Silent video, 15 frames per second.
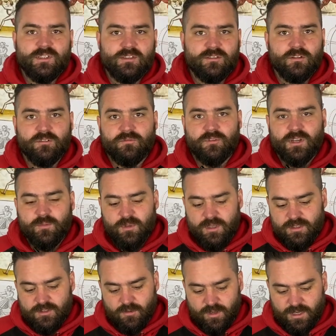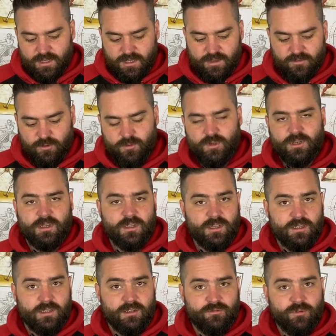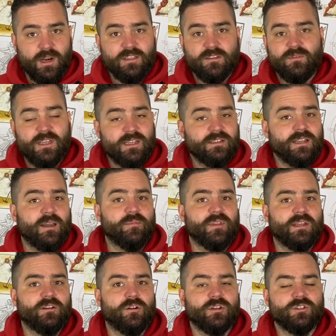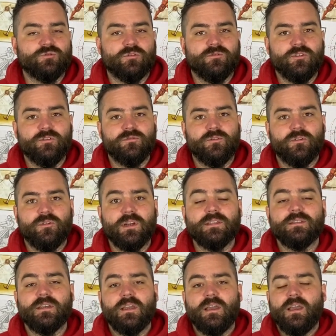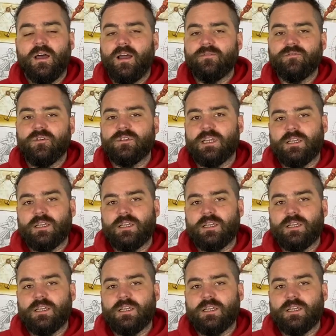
this is not a freebie, so I'm going to give you a relatively in-depth and honest review for it. I've not